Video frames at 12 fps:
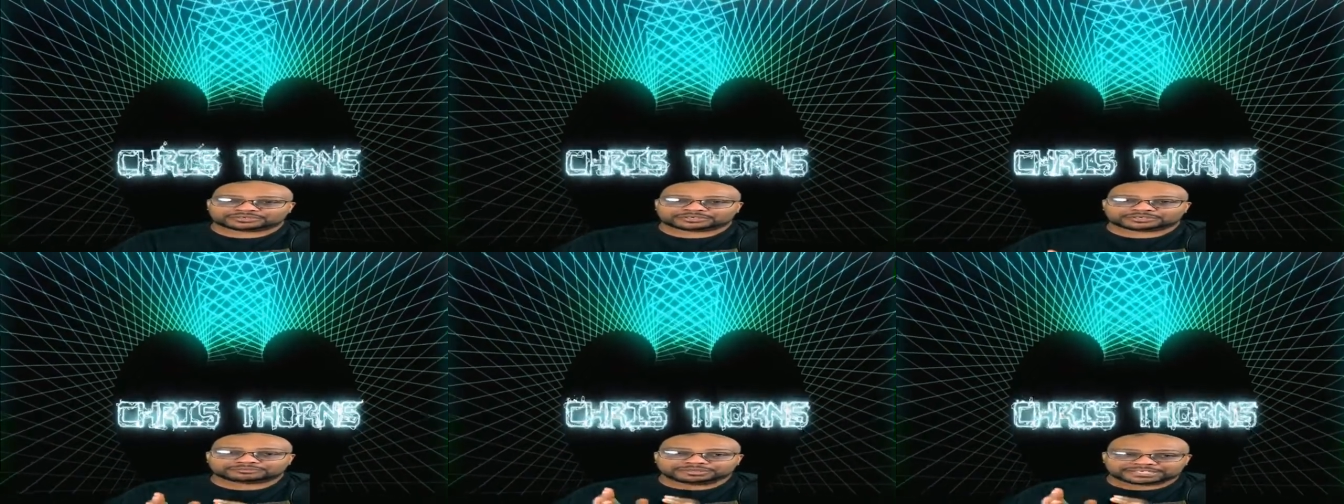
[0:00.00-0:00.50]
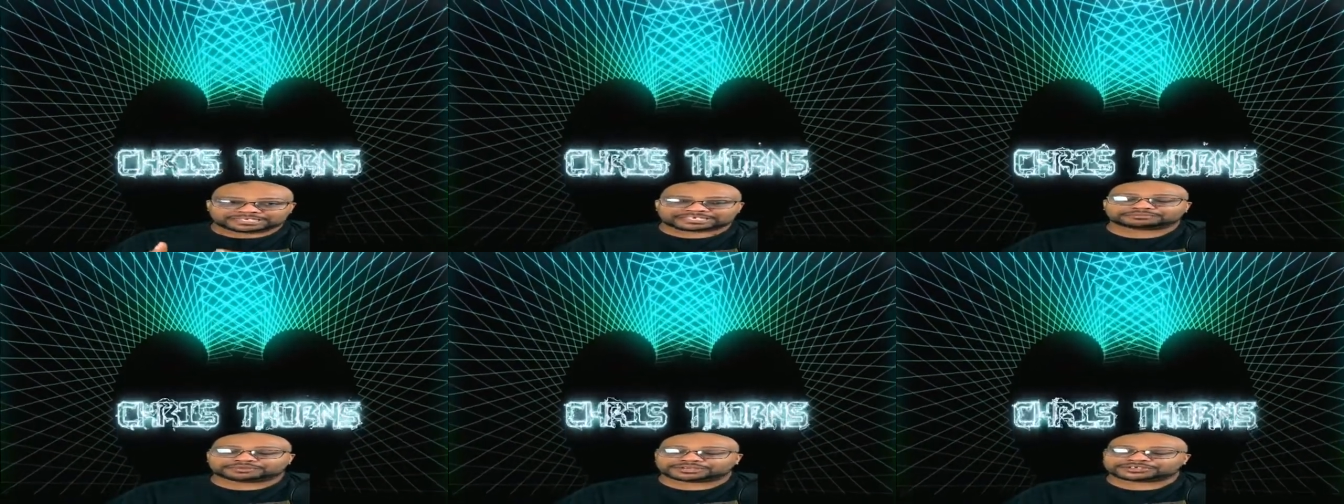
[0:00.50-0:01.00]
Please
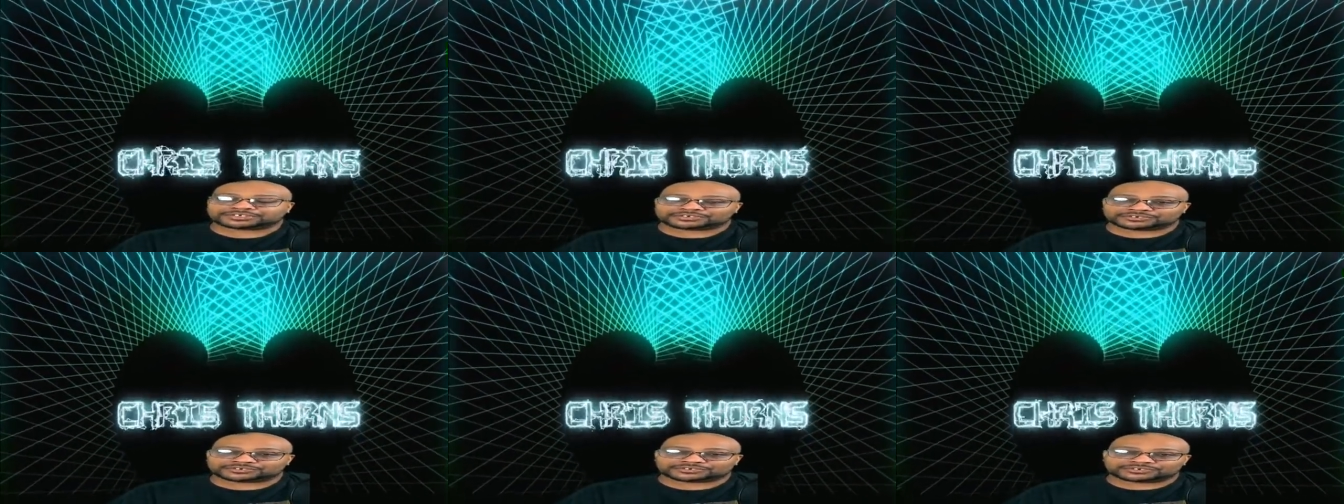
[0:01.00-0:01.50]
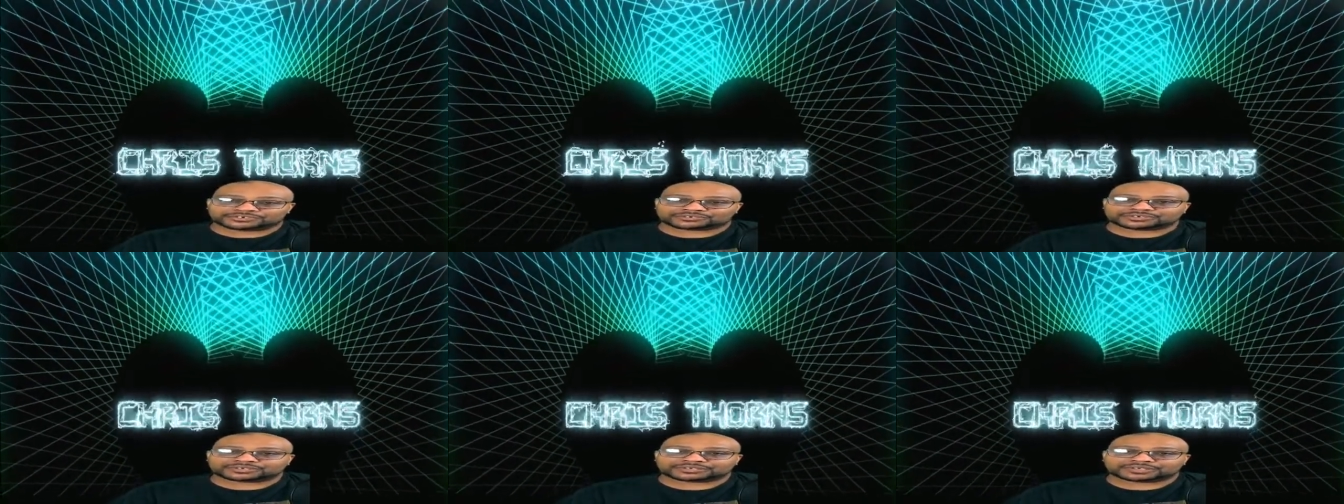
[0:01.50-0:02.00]
monitor your children.
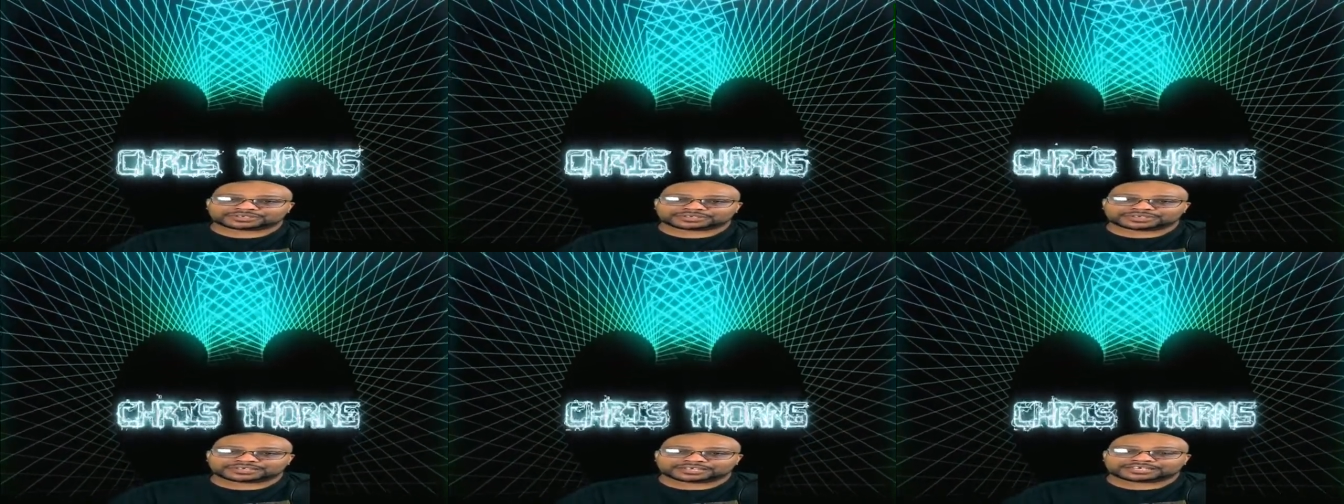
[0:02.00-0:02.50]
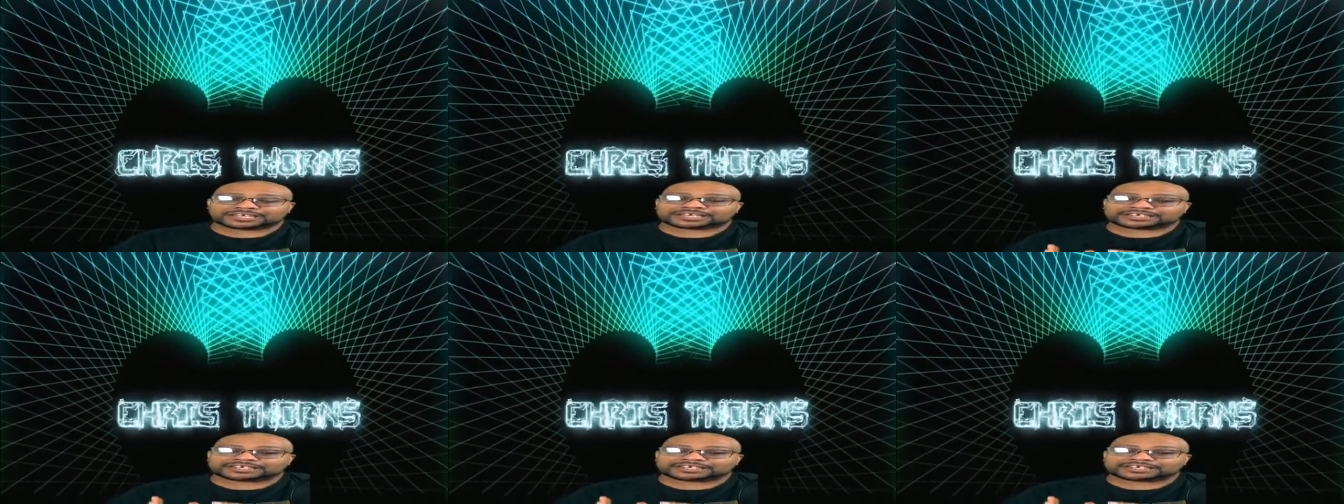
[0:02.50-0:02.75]
Take